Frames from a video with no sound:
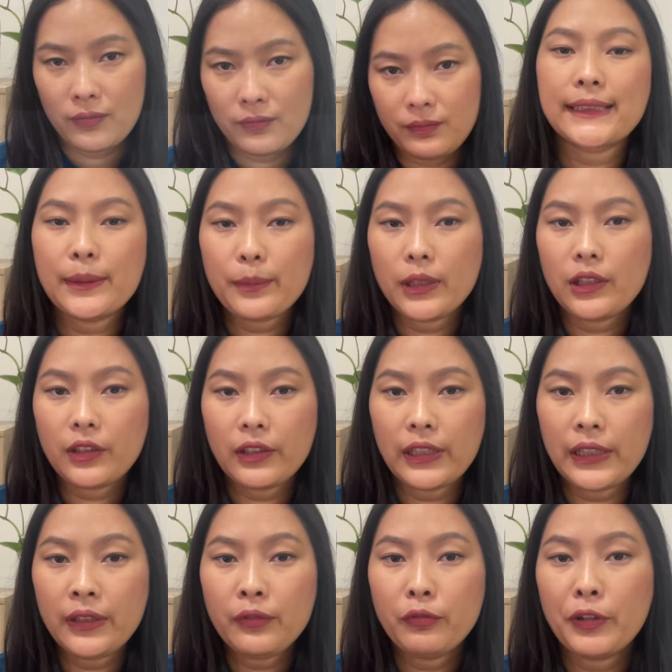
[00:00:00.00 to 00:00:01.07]

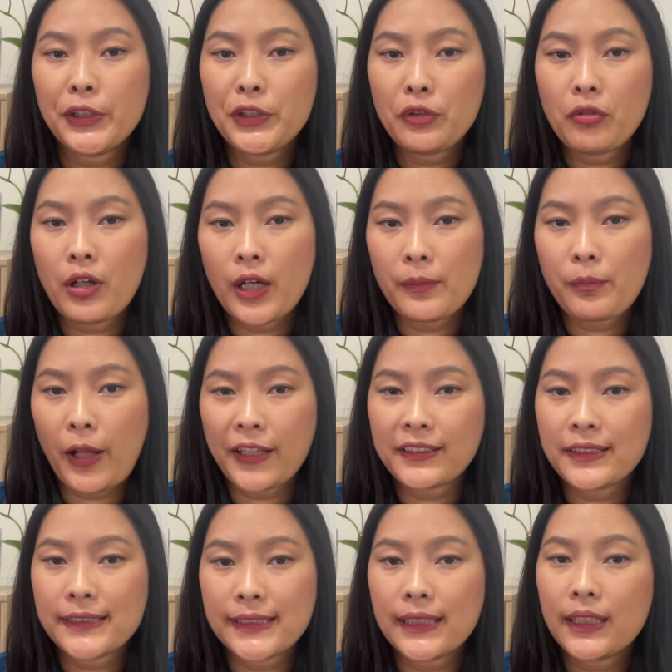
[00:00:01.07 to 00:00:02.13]
Similarly, when you are
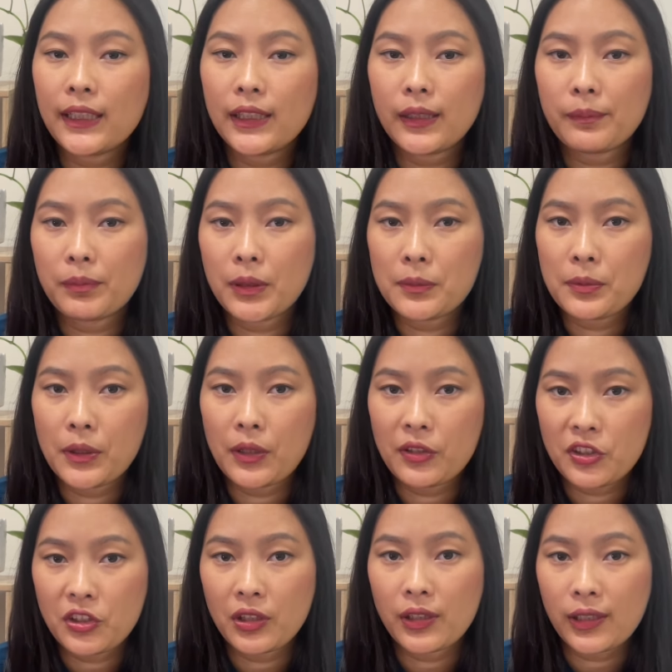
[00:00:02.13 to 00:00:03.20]
practicing in the
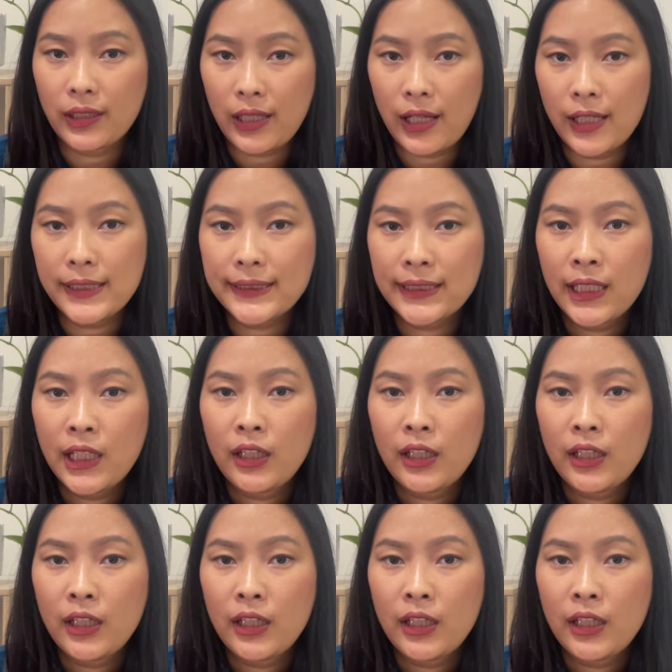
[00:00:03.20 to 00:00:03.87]
preparation class,